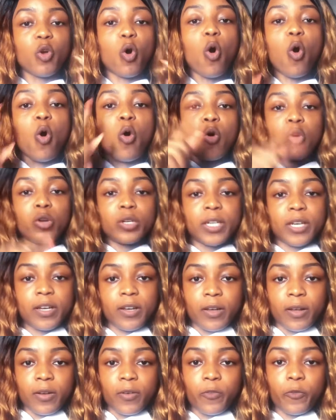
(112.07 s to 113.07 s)
order
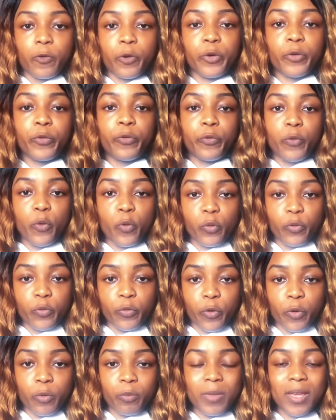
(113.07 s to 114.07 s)
for a phone
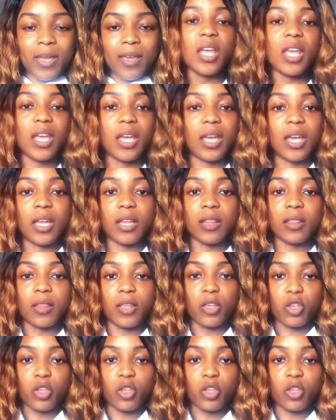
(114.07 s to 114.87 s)
for me in the